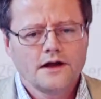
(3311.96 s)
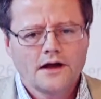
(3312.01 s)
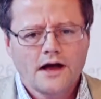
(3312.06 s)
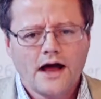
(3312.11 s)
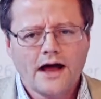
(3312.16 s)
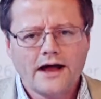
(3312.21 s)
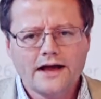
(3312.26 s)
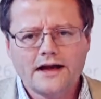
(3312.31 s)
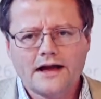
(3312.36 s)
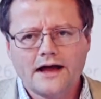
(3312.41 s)

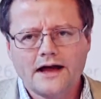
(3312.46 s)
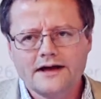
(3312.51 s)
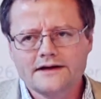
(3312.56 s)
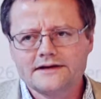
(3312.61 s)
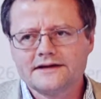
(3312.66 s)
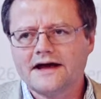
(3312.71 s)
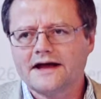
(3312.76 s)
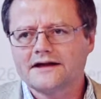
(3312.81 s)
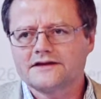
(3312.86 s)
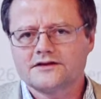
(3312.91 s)

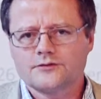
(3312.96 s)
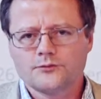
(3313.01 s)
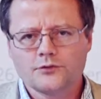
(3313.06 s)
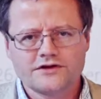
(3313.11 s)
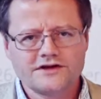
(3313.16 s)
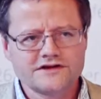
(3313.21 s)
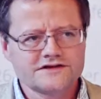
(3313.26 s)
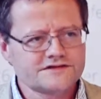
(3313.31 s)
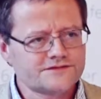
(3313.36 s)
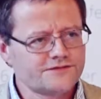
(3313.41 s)
highlighted that,
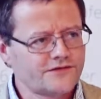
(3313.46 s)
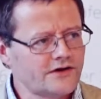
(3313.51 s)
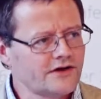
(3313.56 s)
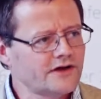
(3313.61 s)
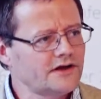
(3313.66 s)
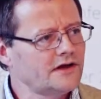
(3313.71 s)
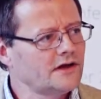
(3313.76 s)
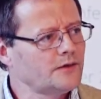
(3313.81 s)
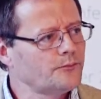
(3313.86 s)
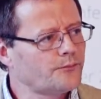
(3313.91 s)
but it's
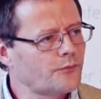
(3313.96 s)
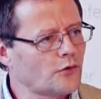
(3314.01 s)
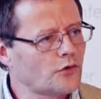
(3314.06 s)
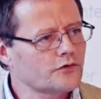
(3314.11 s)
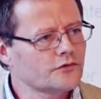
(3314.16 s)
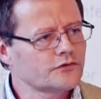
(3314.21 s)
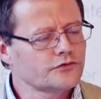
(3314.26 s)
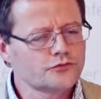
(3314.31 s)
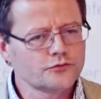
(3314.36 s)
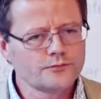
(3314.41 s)
very
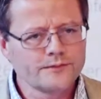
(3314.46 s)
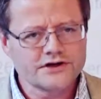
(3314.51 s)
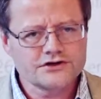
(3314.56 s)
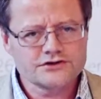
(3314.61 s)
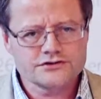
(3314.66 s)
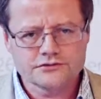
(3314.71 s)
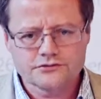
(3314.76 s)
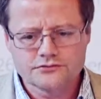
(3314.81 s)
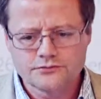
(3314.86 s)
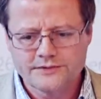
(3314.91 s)
important to
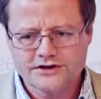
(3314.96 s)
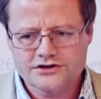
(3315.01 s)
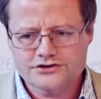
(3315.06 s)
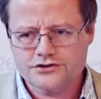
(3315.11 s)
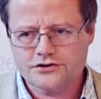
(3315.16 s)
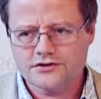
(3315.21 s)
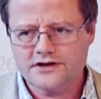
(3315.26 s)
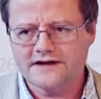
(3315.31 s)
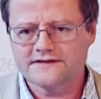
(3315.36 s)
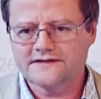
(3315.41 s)
make
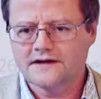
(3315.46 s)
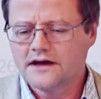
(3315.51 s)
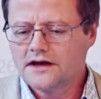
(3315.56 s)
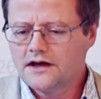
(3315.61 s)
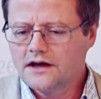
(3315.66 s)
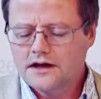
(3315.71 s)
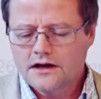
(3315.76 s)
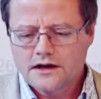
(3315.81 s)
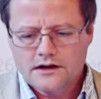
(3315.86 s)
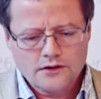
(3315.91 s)
sure that
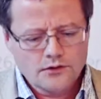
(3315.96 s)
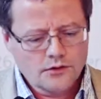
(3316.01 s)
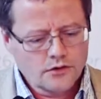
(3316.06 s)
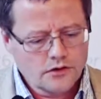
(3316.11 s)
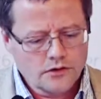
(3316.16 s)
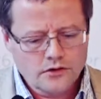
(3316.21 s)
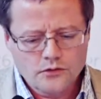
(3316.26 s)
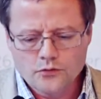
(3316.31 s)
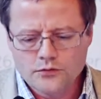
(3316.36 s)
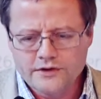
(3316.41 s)

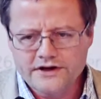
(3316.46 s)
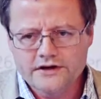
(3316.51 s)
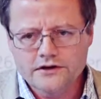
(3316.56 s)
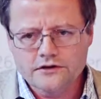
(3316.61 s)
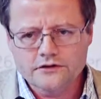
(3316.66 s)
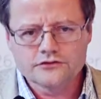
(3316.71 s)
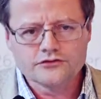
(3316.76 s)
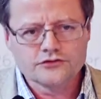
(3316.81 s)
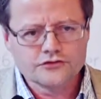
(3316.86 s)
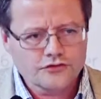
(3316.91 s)
we
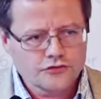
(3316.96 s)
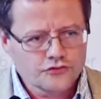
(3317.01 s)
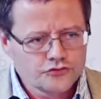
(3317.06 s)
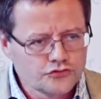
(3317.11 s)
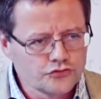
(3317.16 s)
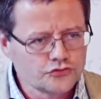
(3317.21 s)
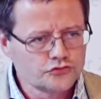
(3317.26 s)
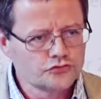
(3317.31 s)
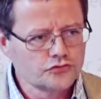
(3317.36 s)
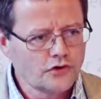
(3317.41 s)
don't
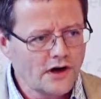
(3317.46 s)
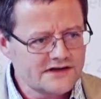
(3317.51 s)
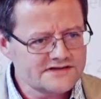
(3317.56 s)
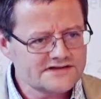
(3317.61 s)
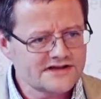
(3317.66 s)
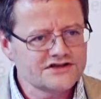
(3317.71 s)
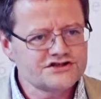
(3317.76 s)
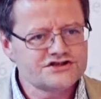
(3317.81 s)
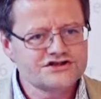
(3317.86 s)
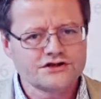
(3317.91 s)
do,
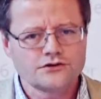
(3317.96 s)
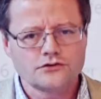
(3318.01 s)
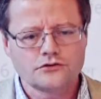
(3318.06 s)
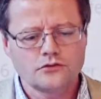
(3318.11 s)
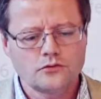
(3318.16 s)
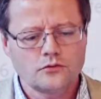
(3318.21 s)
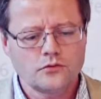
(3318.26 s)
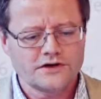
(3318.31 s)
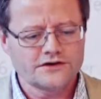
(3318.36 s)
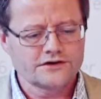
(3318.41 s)
as
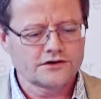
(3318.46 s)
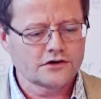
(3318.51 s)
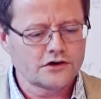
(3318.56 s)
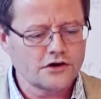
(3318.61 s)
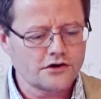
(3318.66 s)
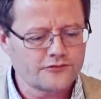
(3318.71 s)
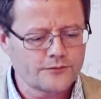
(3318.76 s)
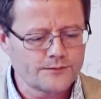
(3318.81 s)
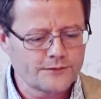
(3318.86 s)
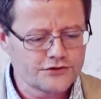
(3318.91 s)
NGO, what the
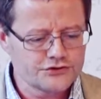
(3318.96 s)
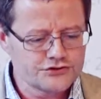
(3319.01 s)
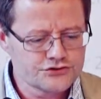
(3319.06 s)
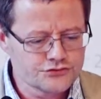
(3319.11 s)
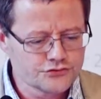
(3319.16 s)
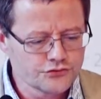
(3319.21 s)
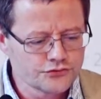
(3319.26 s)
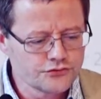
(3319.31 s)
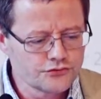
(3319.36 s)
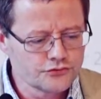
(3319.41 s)
government
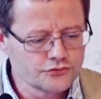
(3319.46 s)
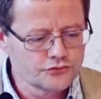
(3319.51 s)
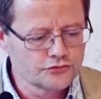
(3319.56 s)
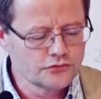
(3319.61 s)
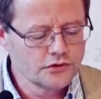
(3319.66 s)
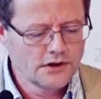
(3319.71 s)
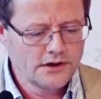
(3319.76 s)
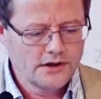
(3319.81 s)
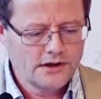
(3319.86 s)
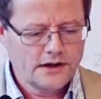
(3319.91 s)
should
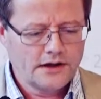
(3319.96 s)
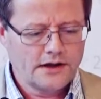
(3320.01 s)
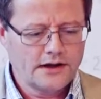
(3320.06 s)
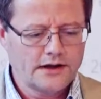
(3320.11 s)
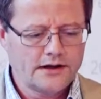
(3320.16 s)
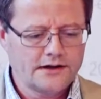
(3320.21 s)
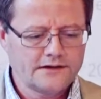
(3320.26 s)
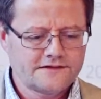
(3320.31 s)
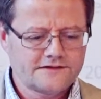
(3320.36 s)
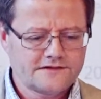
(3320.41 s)
do,
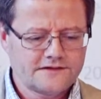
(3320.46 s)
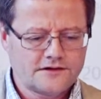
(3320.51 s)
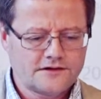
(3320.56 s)
and